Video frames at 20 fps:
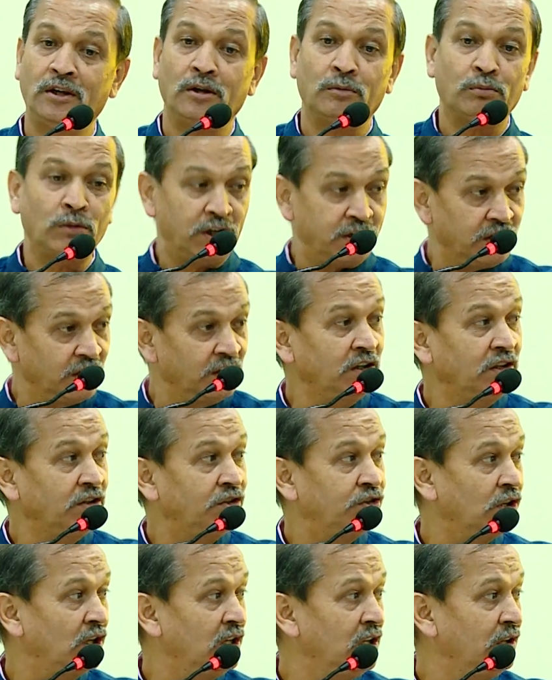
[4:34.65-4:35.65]
but
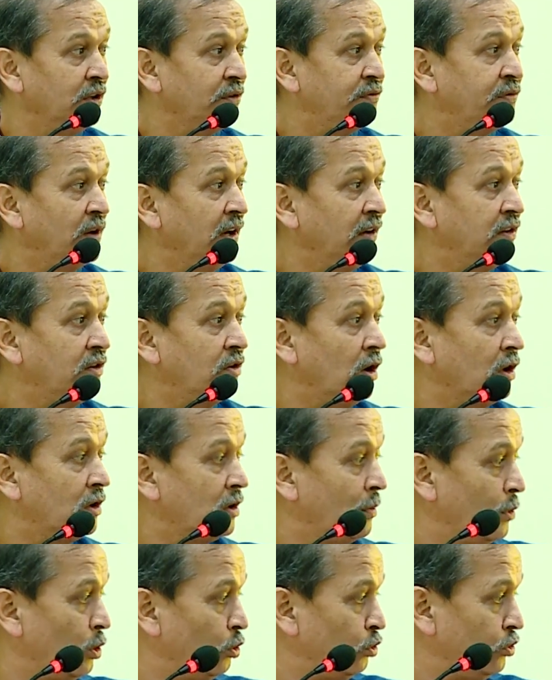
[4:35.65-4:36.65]
initially, if I talk
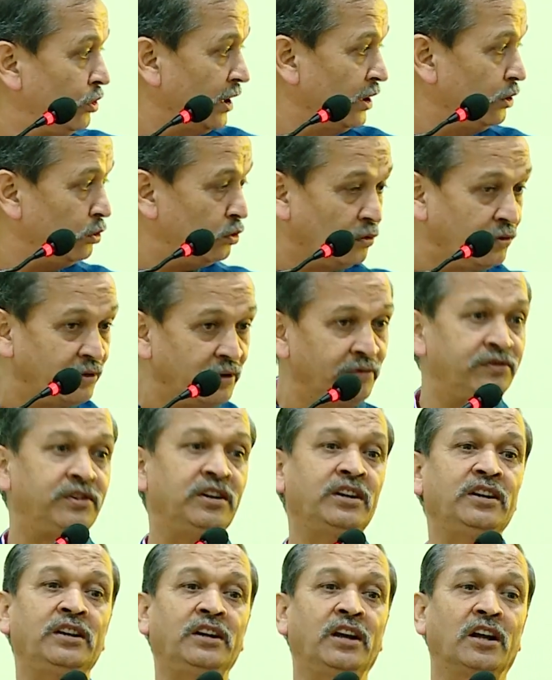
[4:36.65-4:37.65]
about 10 to
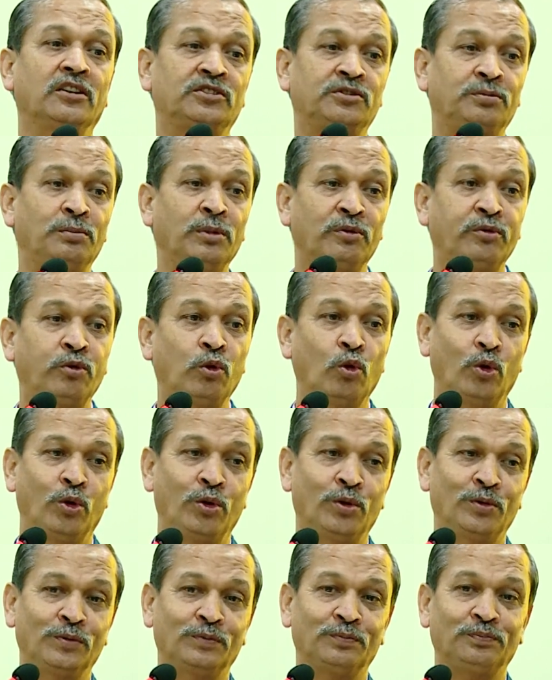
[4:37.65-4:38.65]
15 years before,
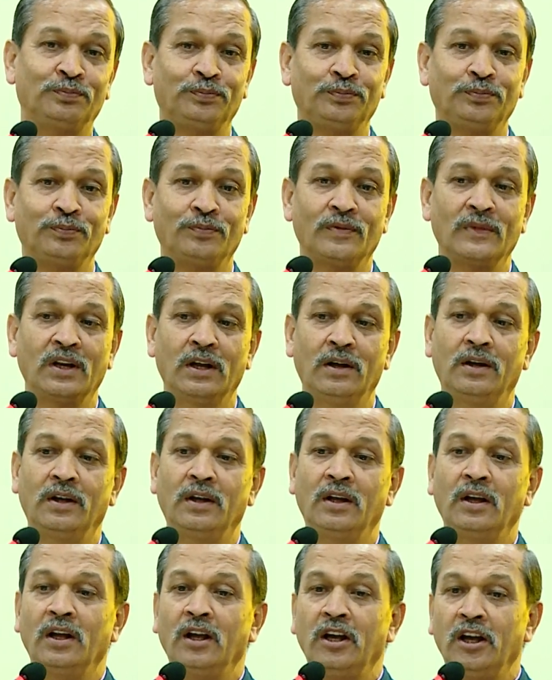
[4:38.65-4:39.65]

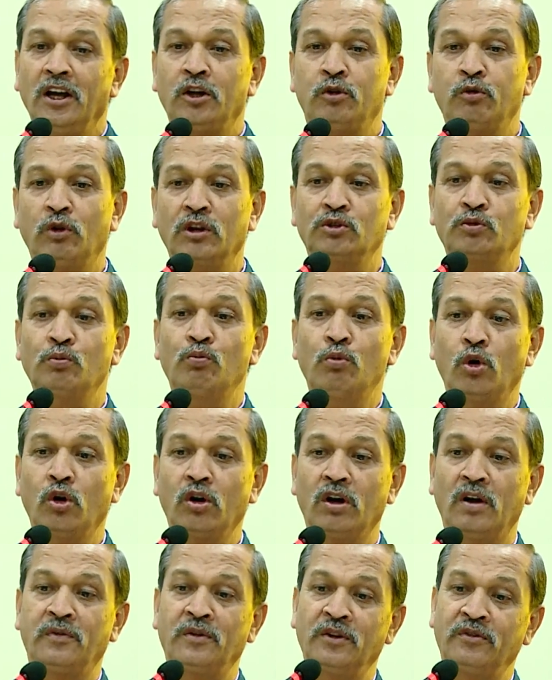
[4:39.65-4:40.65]
it was more
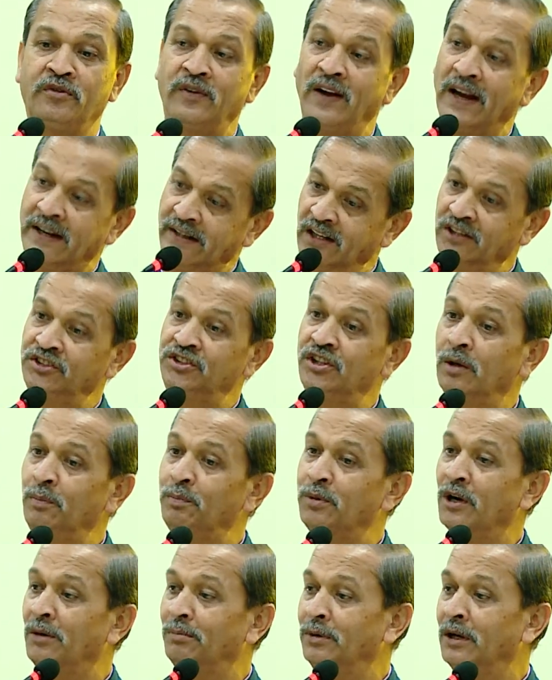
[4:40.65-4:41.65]
of a financial
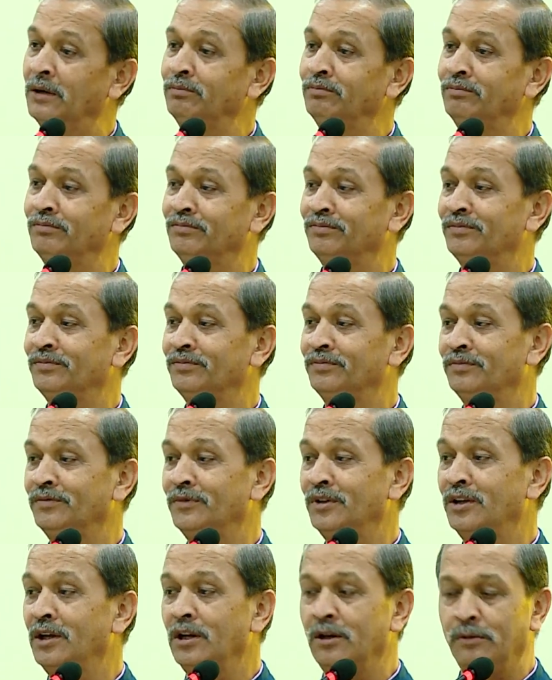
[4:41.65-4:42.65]
problem
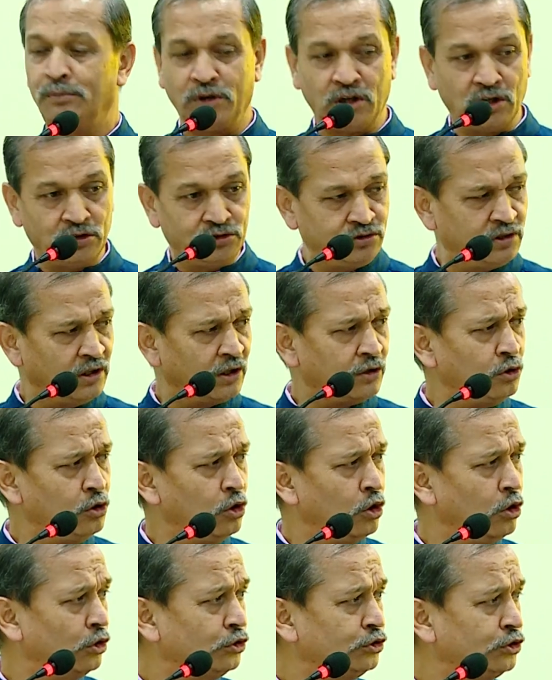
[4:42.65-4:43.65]
because
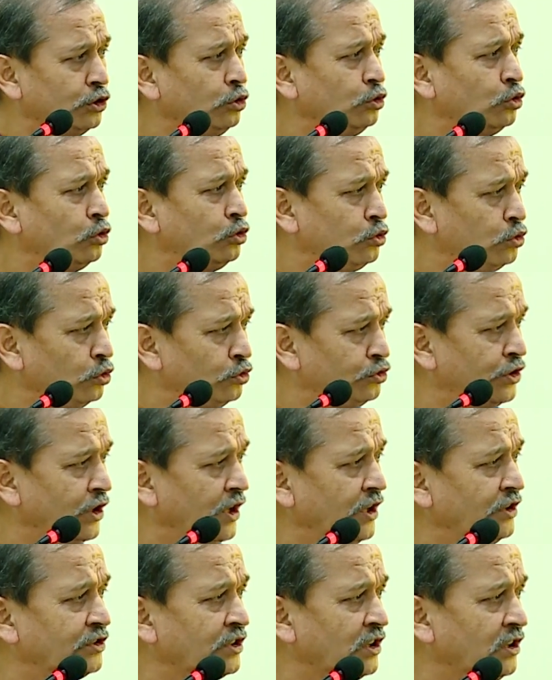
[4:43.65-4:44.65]
technology used to
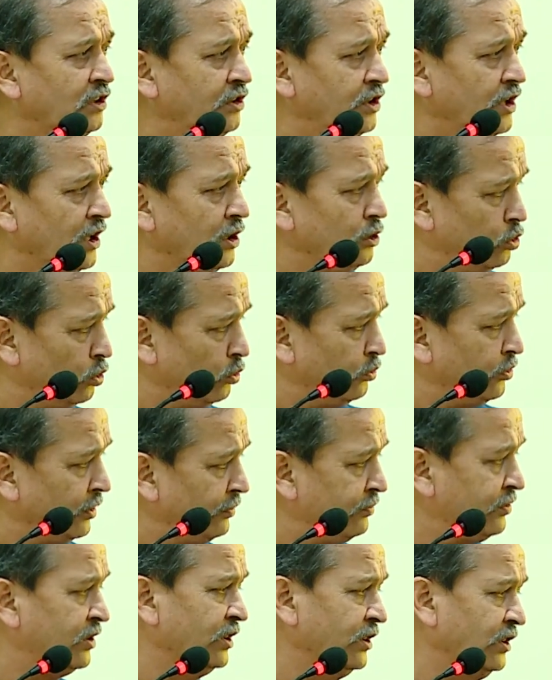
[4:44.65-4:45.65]
change in 10 to
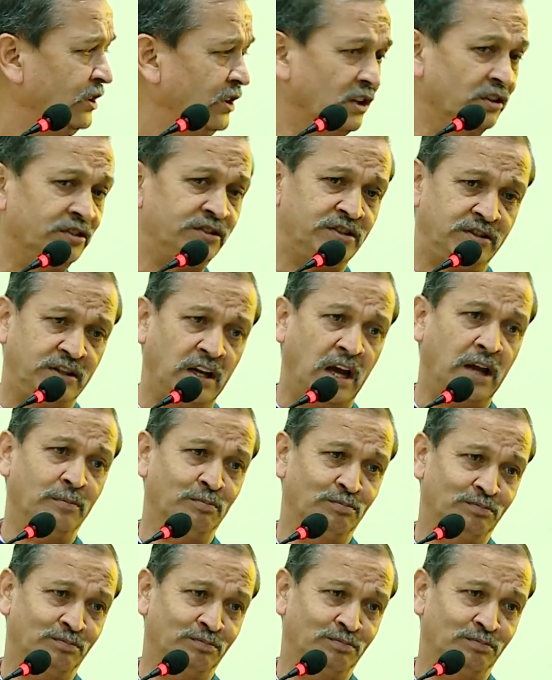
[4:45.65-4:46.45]
15 years' time.